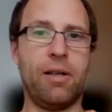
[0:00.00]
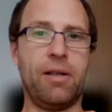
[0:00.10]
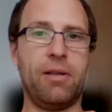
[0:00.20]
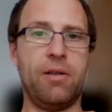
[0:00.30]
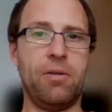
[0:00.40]

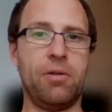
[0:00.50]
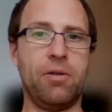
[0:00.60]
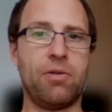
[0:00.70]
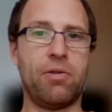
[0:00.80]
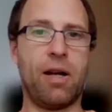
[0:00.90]

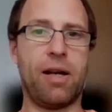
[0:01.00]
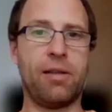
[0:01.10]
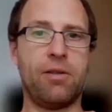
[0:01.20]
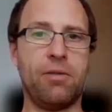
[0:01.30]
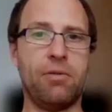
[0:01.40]
You
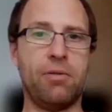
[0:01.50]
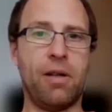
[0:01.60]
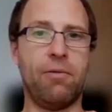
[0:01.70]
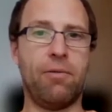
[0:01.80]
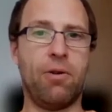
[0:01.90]
tried
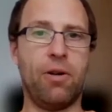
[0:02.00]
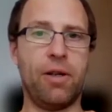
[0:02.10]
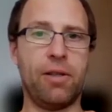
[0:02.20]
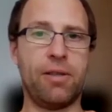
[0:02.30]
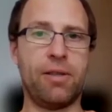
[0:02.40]
to
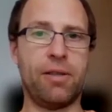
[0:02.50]
avoid